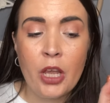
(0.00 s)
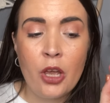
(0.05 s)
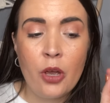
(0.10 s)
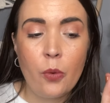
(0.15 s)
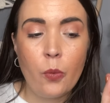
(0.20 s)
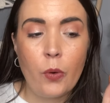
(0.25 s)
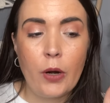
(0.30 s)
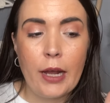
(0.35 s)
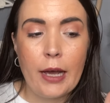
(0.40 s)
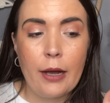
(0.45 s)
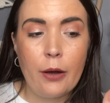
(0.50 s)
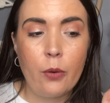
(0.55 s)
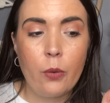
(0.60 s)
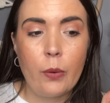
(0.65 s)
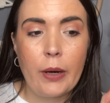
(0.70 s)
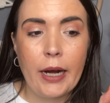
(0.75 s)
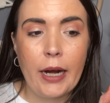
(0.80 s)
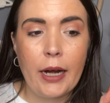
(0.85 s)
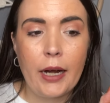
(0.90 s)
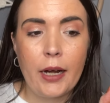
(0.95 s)
when I
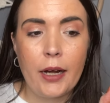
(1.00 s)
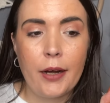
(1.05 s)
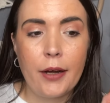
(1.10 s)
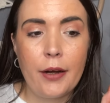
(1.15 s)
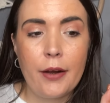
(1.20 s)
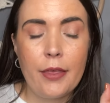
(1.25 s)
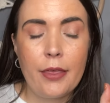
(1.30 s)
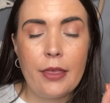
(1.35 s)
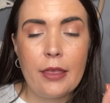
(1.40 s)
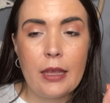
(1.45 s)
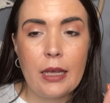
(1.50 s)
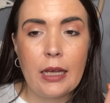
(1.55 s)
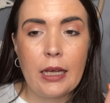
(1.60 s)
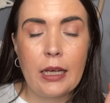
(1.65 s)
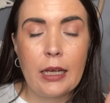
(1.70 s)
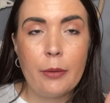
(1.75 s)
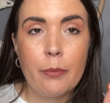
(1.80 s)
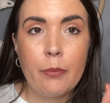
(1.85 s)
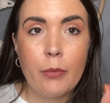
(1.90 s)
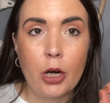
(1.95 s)
wear the
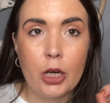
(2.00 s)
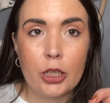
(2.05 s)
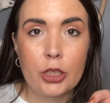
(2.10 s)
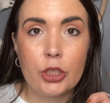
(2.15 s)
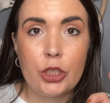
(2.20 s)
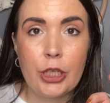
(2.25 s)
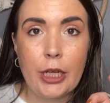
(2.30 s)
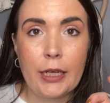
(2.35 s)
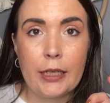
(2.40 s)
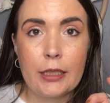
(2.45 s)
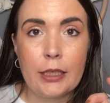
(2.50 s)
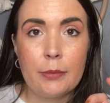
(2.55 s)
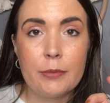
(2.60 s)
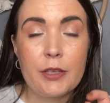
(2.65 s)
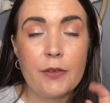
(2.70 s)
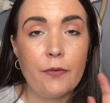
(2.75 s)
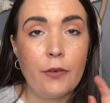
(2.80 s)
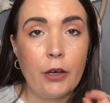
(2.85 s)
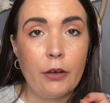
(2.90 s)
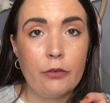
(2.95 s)
Marc Jacobs
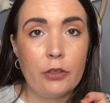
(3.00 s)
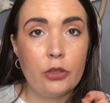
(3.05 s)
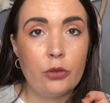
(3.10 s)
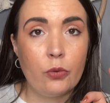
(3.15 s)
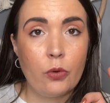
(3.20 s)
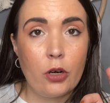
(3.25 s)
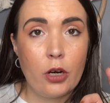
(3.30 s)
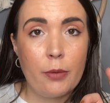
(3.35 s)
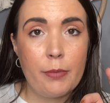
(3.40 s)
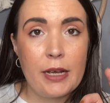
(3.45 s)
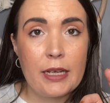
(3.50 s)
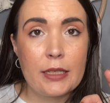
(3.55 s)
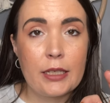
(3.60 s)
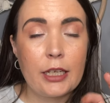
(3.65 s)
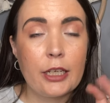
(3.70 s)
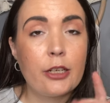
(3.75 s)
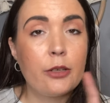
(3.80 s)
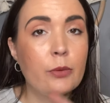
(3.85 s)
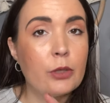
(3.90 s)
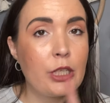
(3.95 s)
Velvet Noir
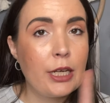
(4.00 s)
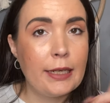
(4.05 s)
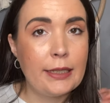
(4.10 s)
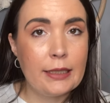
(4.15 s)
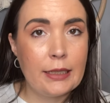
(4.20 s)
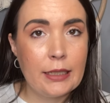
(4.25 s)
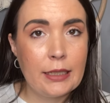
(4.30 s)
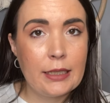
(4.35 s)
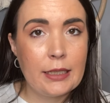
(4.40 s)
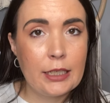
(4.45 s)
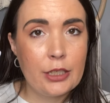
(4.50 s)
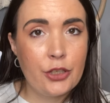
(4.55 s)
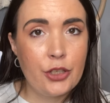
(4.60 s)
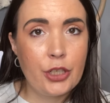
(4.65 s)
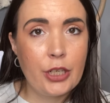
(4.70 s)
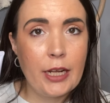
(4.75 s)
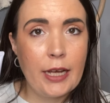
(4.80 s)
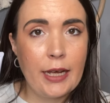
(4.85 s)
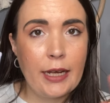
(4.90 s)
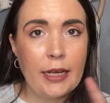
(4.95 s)
mascara, which I did
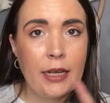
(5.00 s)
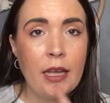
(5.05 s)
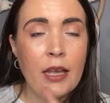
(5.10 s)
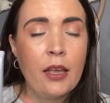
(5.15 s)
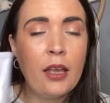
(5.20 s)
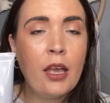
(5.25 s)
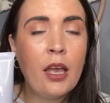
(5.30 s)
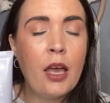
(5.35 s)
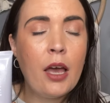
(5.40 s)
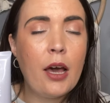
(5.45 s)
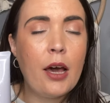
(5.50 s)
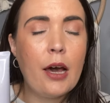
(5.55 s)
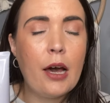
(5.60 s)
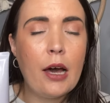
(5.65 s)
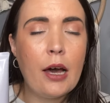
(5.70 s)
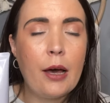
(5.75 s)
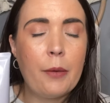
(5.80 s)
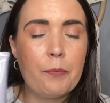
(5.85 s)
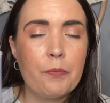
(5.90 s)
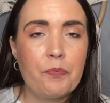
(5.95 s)
yesterday,
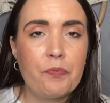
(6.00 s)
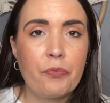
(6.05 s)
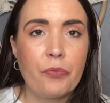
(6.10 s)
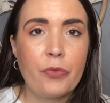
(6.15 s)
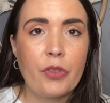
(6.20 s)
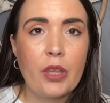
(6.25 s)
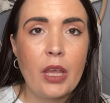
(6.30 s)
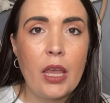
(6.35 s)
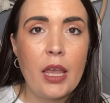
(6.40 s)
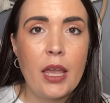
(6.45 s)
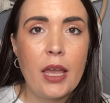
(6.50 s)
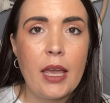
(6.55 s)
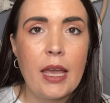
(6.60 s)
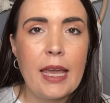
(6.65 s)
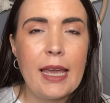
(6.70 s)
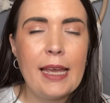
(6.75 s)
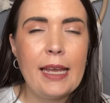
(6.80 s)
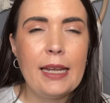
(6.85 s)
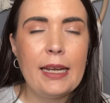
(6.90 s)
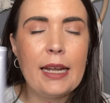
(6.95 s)
um,
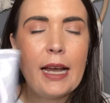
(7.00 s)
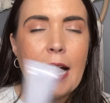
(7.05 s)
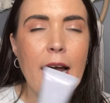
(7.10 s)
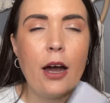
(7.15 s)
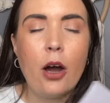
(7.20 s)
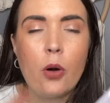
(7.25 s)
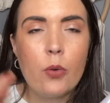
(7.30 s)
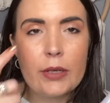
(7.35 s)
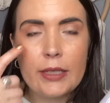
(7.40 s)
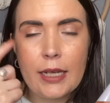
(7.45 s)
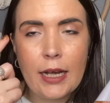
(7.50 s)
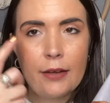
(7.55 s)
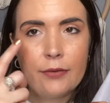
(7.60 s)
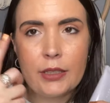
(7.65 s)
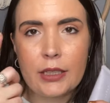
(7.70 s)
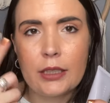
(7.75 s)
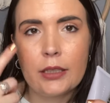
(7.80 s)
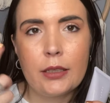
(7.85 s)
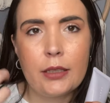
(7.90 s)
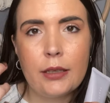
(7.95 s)
it I always have to
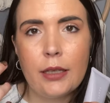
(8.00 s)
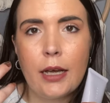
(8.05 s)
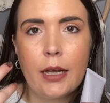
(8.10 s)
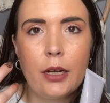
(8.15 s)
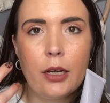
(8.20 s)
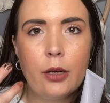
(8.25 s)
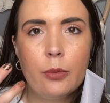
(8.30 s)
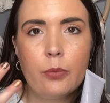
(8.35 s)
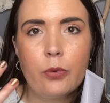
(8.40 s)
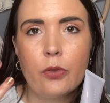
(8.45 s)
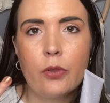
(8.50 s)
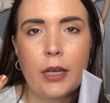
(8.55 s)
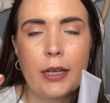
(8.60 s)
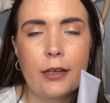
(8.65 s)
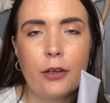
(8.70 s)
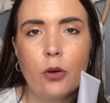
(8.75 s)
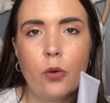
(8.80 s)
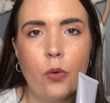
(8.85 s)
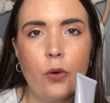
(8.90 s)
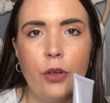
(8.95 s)
clean that up with like an
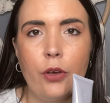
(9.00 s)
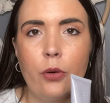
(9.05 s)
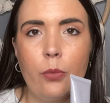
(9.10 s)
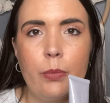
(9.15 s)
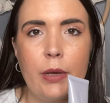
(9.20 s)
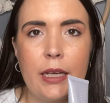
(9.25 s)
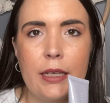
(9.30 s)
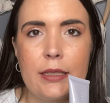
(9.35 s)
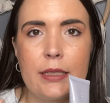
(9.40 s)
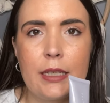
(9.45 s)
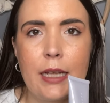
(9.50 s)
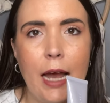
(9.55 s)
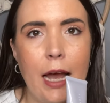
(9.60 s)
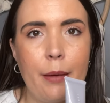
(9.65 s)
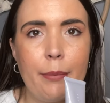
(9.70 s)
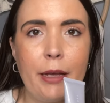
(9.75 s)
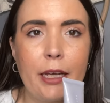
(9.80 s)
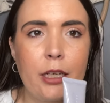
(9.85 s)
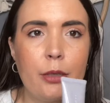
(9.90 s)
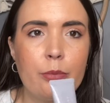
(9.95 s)
oil-based eye
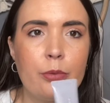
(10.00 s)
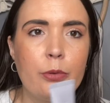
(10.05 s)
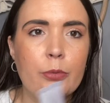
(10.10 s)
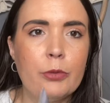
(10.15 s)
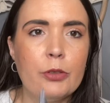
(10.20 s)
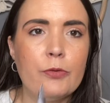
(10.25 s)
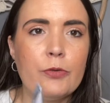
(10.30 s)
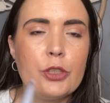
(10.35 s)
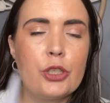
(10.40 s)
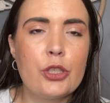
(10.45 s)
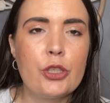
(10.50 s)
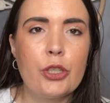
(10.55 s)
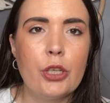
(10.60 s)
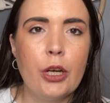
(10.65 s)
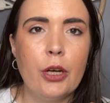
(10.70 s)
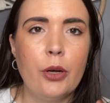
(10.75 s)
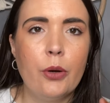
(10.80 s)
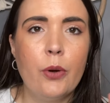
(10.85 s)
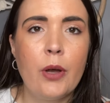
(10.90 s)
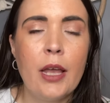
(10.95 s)
makeup remover.
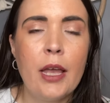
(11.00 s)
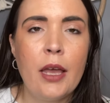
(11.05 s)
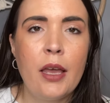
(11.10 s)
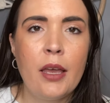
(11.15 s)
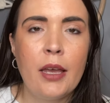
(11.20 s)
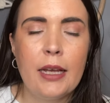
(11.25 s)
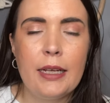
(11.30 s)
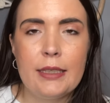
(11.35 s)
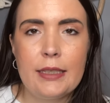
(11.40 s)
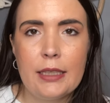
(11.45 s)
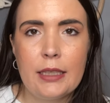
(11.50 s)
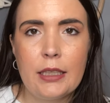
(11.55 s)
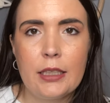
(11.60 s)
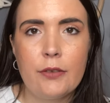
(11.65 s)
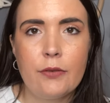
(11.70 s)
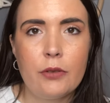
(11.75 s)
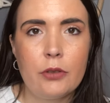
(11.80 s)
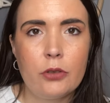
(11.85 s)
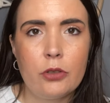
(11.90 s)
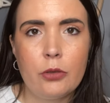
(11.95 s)
So it did leave
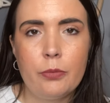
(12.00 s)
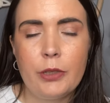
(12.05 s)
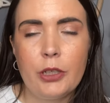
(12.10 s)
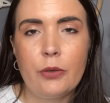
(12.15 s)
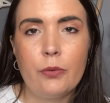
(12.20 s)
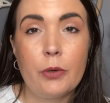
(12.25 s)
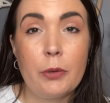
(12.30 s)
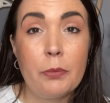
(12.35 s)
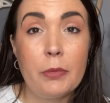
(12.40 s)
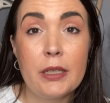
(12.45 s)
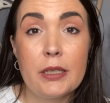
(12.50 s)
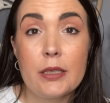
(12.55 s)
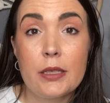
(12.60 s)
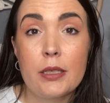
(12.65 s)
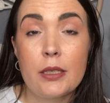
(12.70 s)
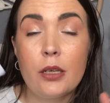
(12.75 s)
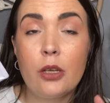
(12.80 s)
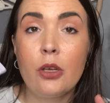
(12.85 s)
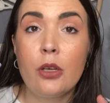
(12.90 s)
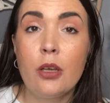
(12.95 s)
a little bit of remnants
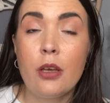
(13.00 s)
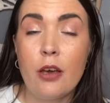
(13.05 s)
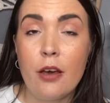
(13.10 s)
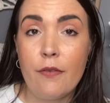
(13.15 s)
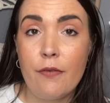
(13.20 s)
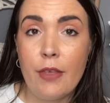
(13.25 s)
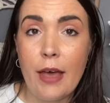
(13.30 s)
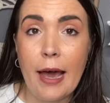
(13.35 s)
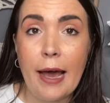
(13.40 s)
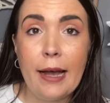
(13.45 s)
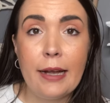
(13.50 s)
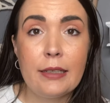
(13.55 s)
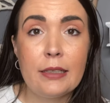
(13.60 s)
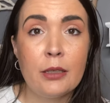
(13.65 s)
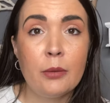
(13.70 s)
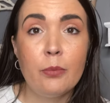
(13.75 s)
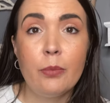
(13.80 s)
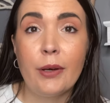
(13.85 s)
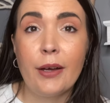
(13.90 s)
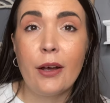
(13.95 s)
of that,
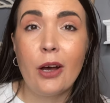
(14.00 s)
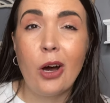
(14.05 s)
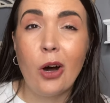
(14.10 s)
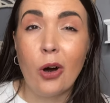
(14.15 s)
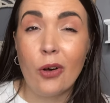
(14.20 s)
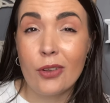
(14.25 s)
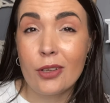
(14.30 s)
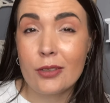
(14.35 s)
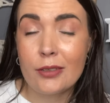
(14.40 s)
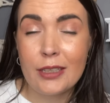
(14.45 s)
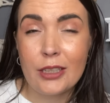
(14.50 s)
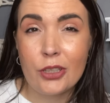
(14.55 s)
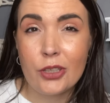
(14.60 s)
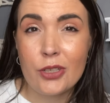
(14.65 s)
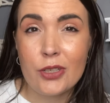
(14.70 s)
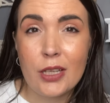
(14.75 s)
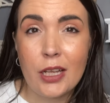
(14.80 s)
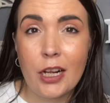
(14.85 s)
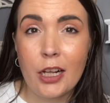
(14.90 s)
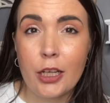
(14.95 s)
but all the cleansers
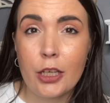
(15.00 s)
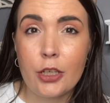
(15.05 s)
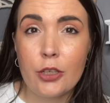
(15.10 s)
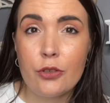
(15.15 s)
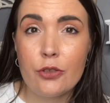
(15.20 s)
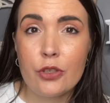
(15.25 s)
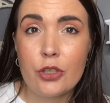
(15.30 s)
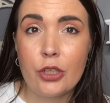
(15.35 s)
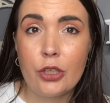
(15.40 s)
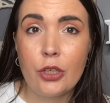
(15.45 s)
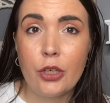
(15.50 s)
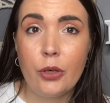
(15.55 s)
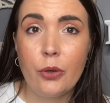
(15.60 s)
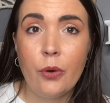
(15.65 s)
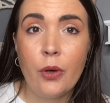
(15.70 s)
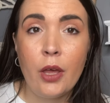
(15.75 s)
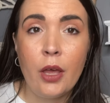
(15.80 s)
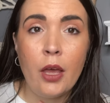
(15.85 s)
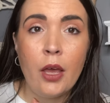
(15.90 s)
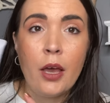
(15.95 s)
that I use do.
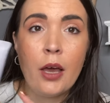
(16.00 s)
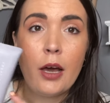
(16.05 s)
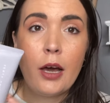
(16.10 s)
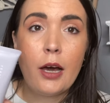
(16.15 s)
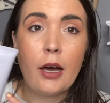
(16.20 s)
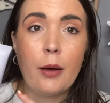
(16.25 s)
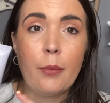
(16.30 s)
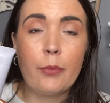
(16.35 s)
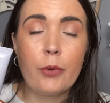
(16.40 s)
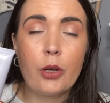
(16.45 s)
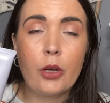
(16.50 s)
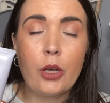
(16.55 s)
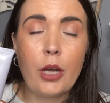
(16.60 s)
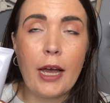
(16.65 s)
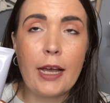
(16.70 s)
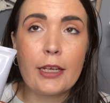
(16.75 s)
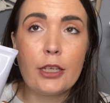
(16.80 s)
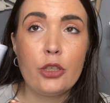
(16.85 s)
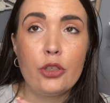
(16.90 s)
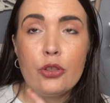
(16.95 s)
Um, I
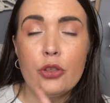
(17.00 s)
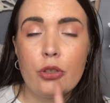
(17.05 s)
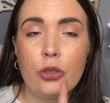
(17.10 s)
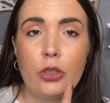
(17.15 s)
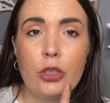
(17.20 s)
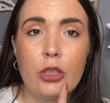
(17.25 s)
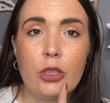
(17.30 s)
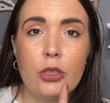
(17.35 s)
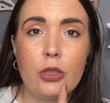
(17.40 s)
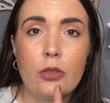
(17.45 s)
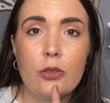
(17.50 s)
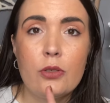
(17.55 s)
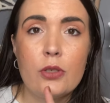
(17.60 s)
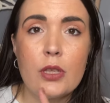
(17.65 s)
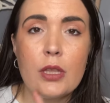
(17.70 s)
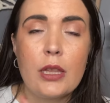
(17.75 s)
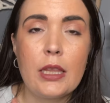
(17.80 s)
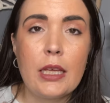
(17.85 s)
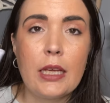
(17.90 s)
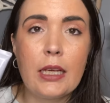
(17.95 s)
usually use
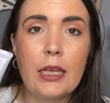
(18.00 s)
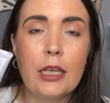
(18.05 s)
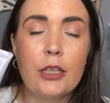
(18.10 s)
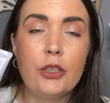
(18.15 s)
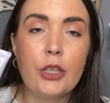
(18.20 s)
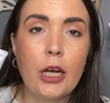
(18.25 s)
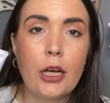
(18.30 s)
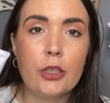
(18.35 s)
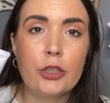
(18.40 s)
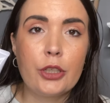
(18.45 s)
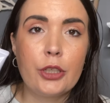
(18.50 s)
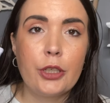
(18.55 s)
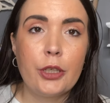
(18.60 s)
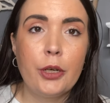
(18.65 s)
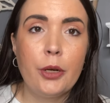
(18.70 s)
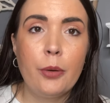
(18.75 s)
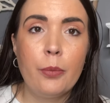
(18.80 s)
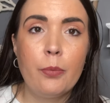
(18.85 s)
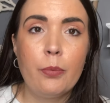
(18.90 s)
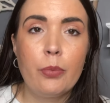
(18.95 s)
the Dr.
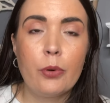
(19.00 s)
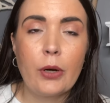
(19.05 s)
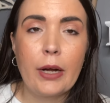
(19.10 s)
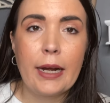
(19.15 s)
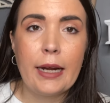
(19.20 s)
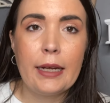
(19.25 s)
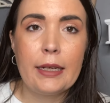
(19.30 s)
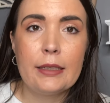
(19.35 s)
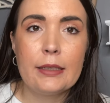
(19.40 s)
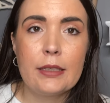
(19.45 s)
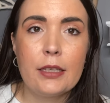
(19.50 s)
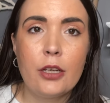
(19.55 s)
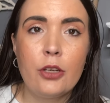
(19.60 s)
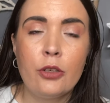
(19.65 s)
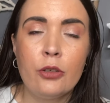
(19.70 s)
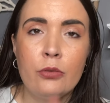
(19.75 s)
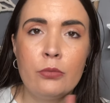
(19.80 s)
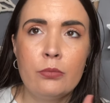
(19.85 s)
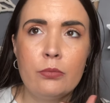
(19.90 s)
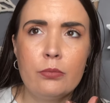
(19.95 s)
Brandt
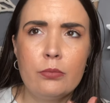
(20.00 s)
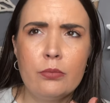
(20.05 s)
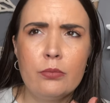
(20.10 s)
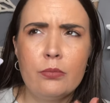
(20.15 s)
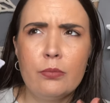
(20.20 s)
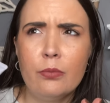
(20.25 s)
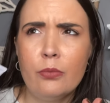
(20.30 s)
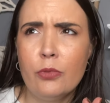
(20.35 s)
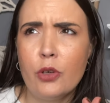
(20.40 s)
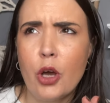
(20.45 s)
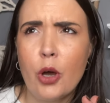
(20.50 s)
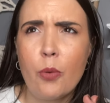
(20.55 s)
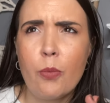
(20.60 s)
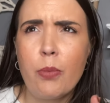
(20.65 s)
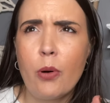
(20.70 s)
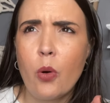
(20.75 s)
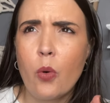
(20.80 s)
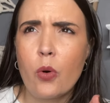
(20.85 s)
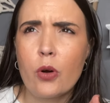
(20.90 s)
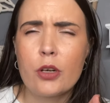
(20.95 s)
No
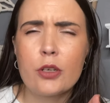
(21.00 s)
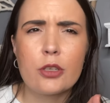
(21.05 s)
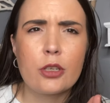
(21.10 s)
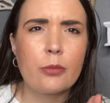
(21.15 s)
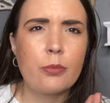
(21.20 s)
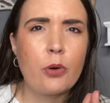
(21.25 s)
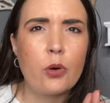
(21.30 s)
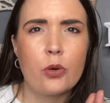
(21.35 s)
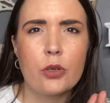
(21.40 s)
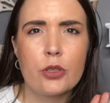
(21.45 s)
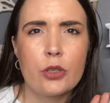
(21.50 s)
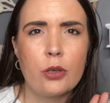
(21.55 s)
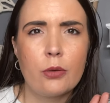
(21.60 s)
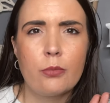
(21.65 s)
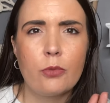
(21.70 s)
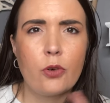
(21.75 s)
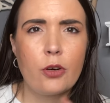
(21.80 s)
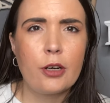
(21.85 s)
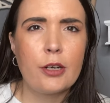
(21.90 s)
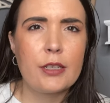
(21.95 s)
Pores or Pores No
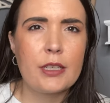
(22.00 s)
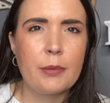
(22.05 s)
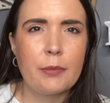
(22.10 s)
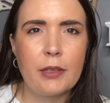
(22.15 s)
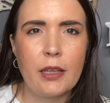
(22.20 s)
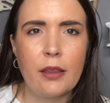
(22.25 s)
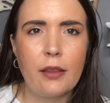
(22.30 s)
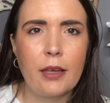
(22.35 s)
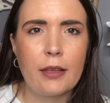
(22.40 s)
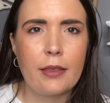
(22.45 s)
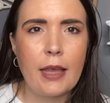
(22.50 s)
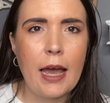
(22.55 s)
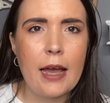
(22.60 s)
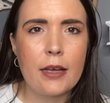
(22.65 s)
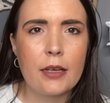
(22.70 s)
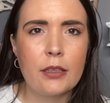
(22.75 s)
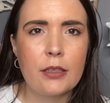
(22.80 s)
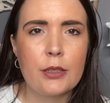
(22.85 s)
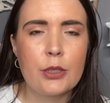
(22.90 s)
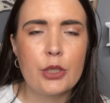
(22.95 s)
More or something like that
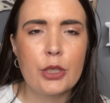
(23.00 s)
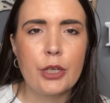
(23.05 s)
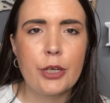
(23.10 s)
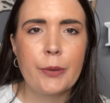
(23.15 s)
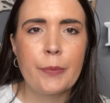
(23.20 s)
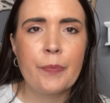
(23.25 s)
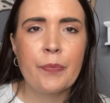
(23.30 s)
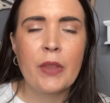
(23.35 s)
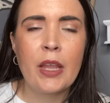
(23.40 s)
cleanser.